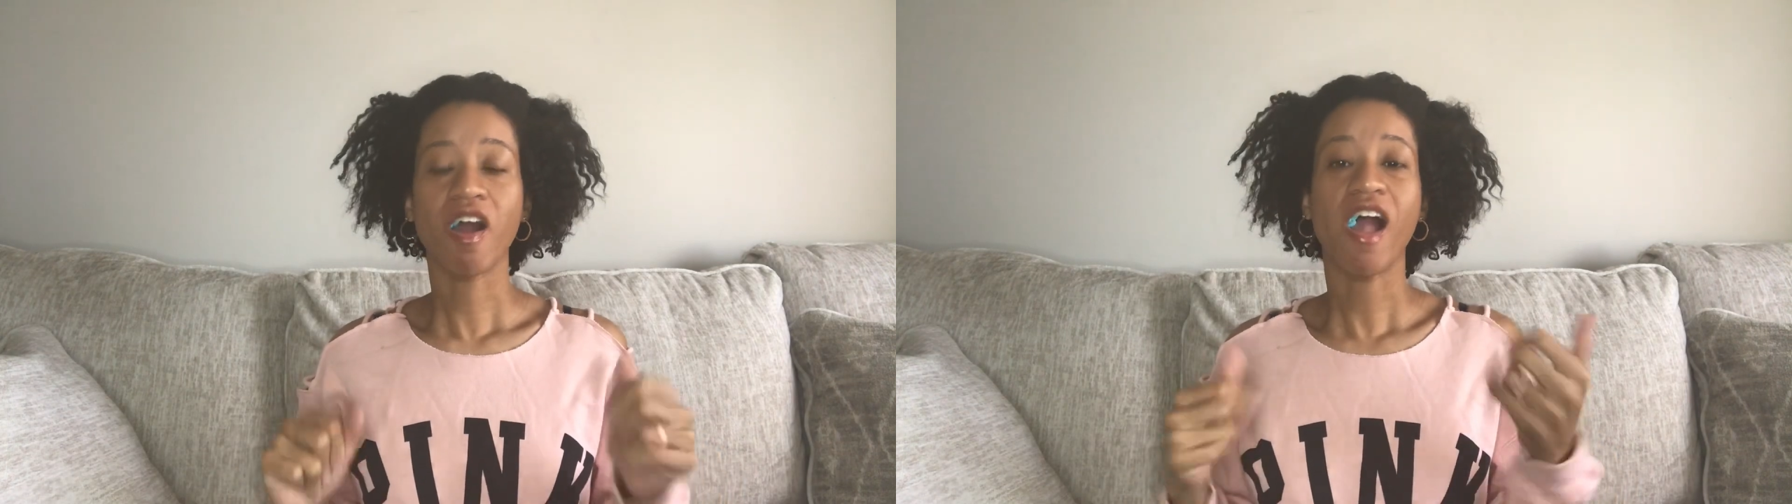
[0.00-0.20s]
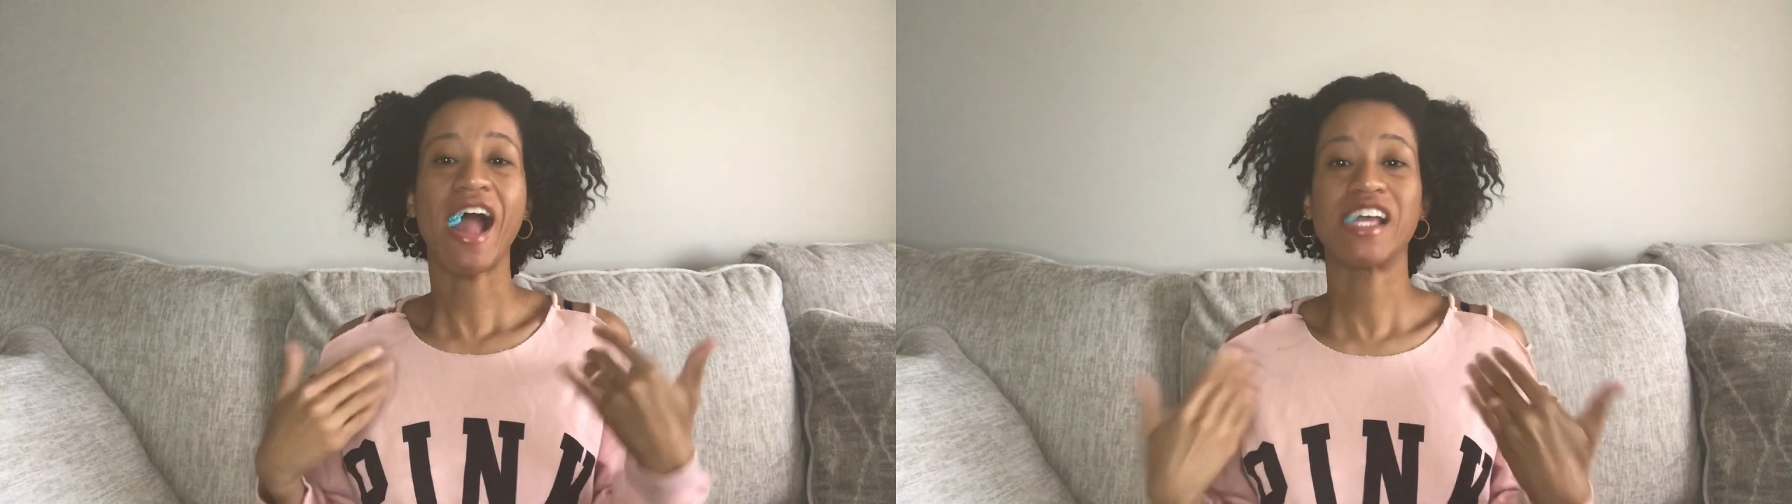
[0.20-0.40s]

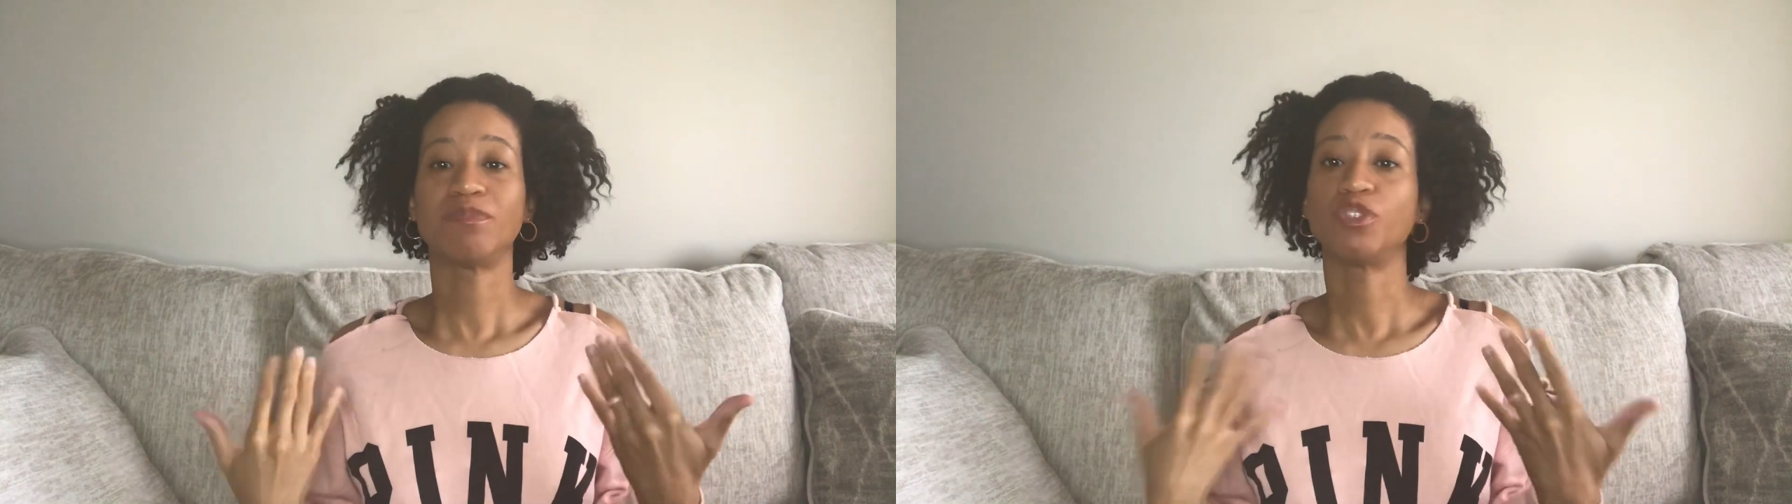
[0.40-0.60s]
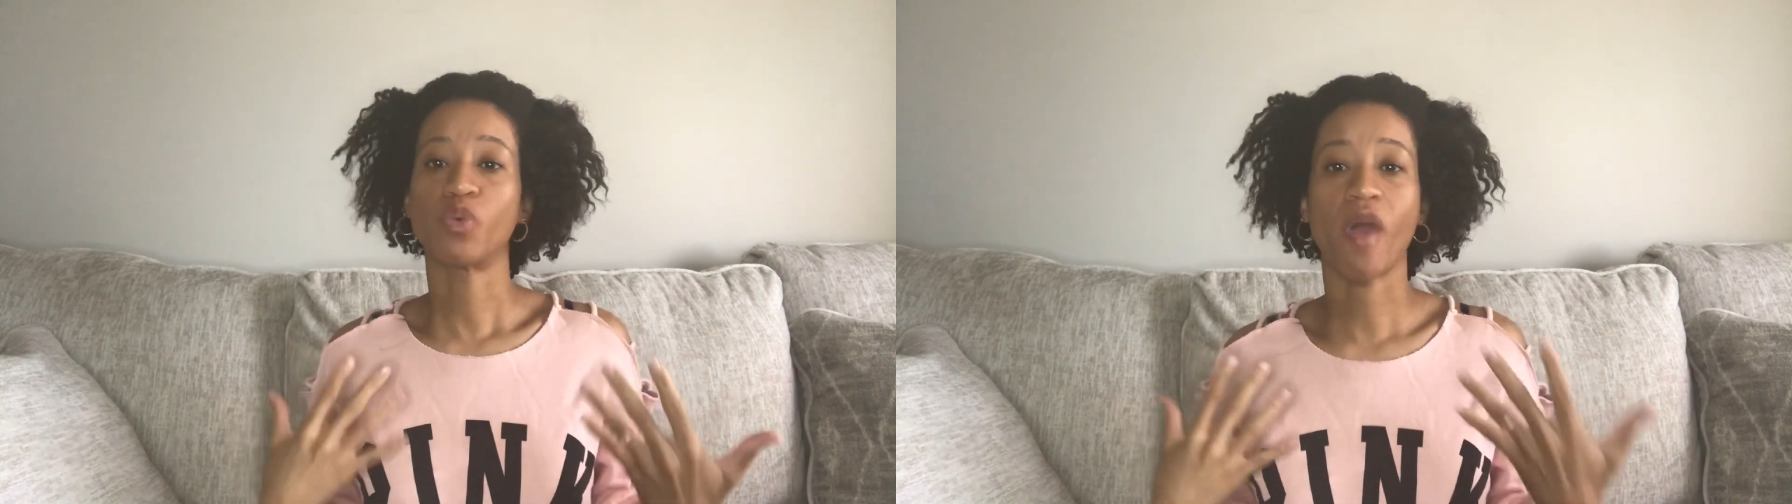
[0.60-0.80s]
I am
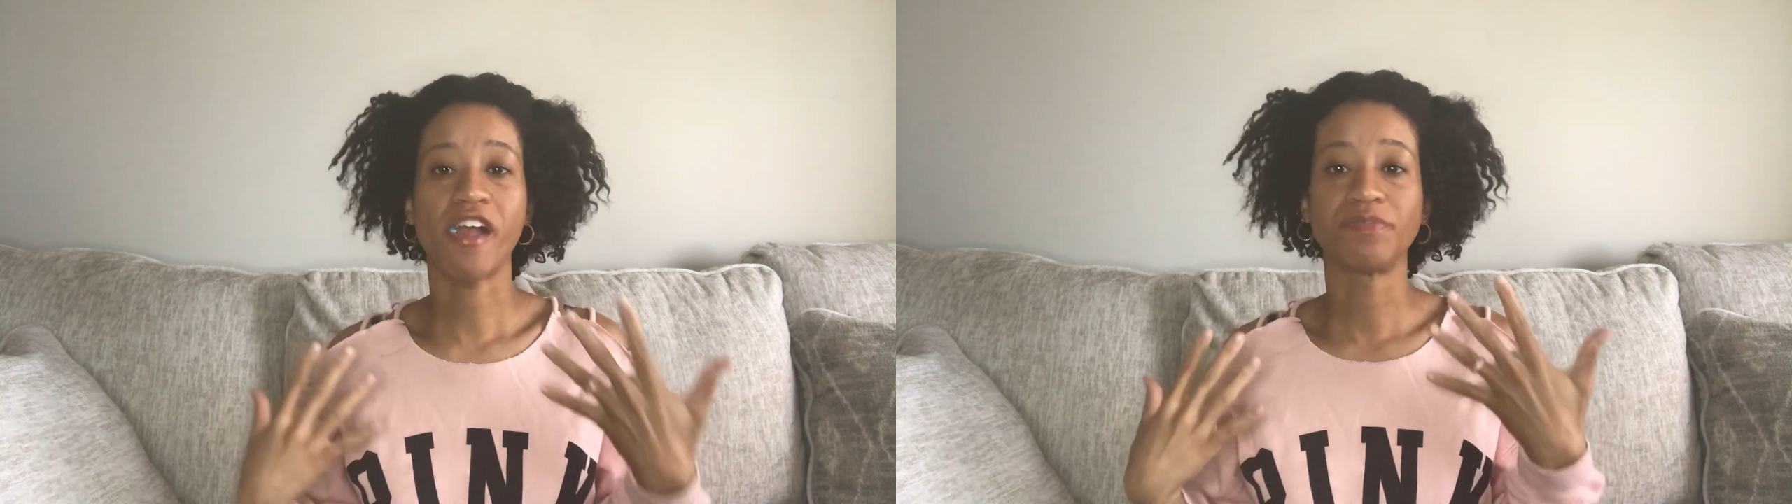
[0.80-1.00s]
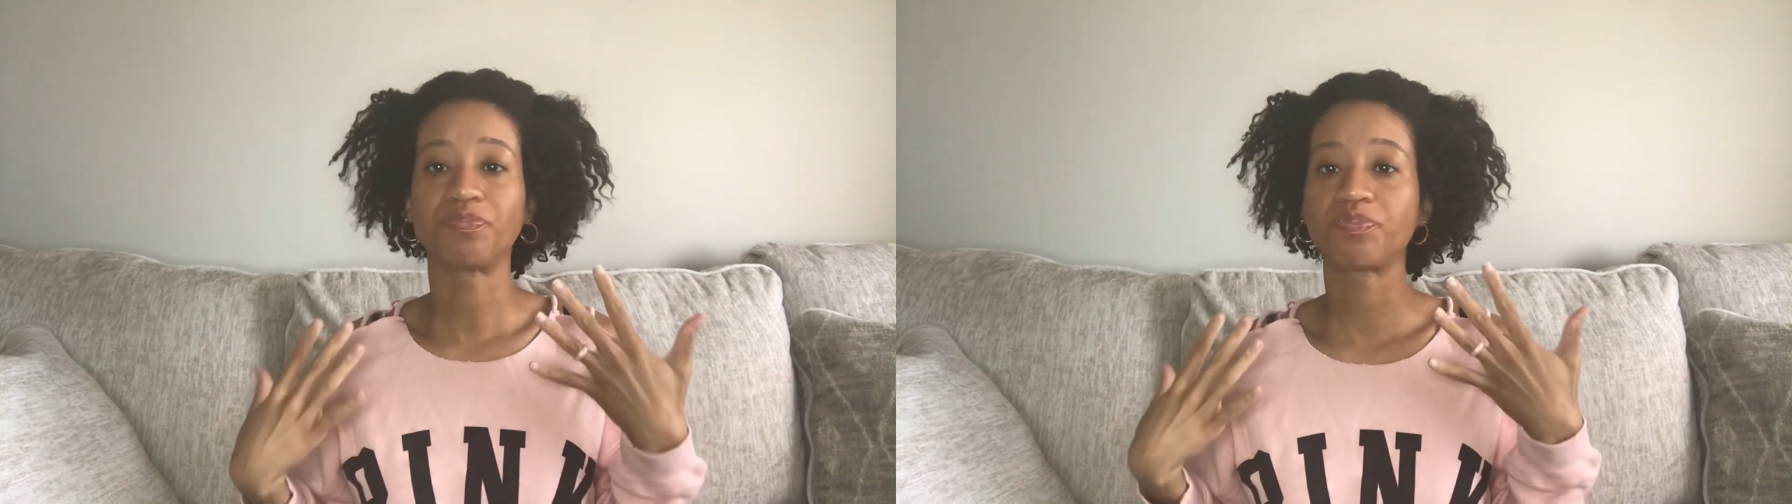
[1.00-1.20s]
doing